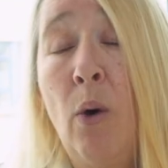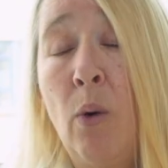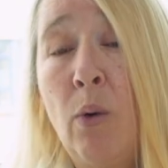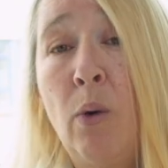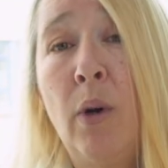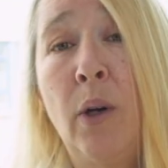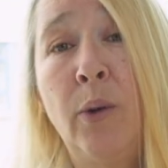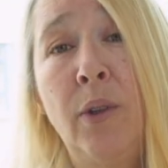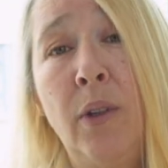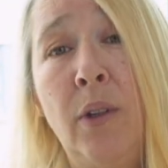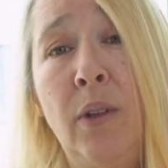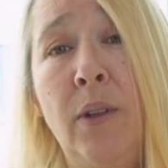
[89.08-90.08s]
or
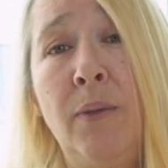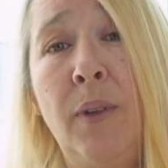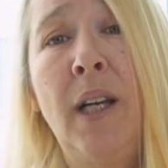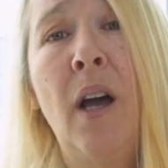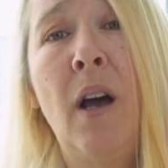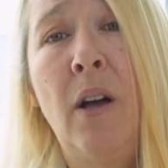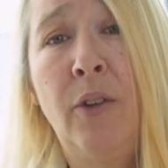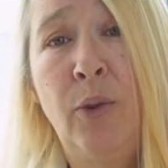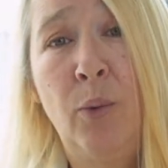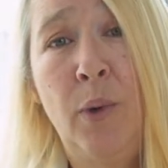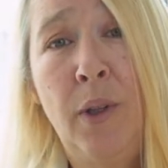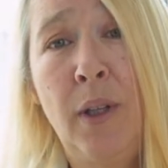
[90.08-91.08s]
alternatively, ask
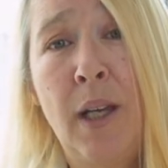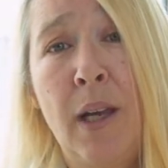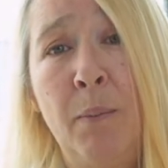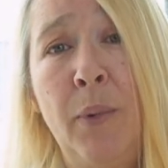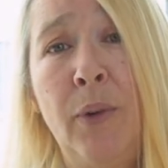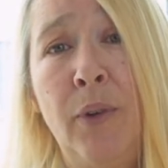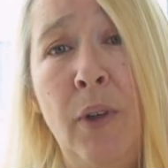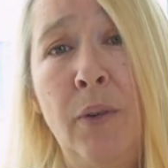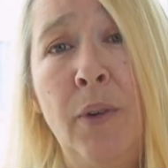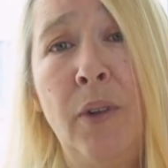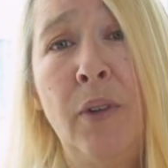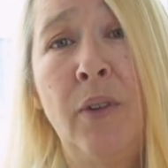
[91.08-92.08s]
one of the campus
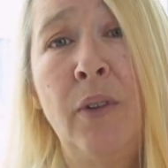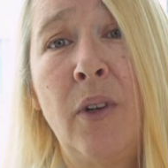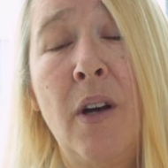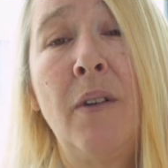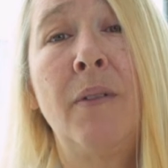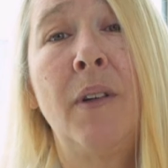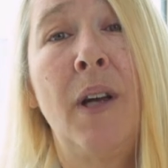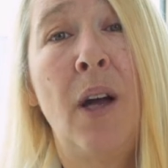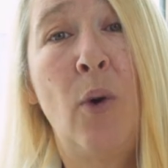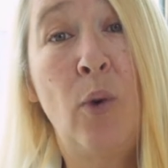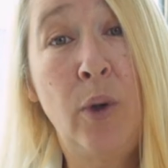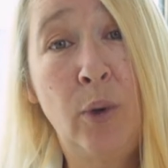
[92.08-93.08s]
services staff
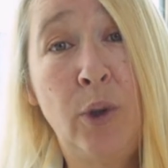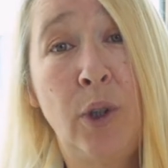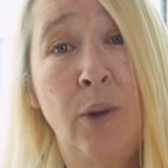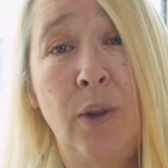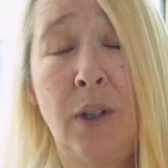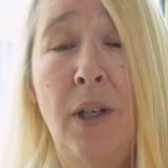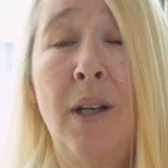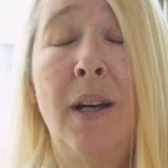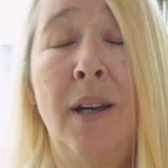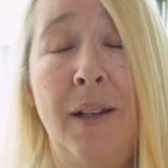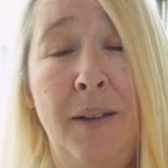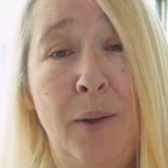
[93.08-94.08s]
or your tutor,
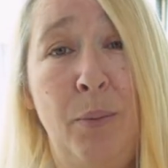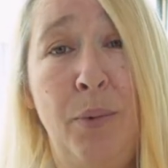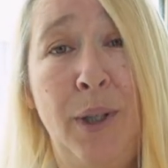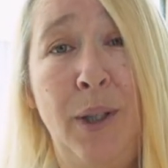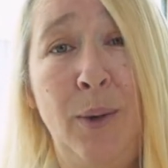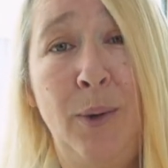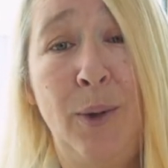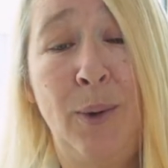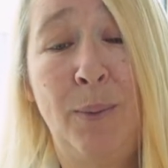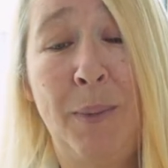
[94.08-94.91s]
and they'll bring you to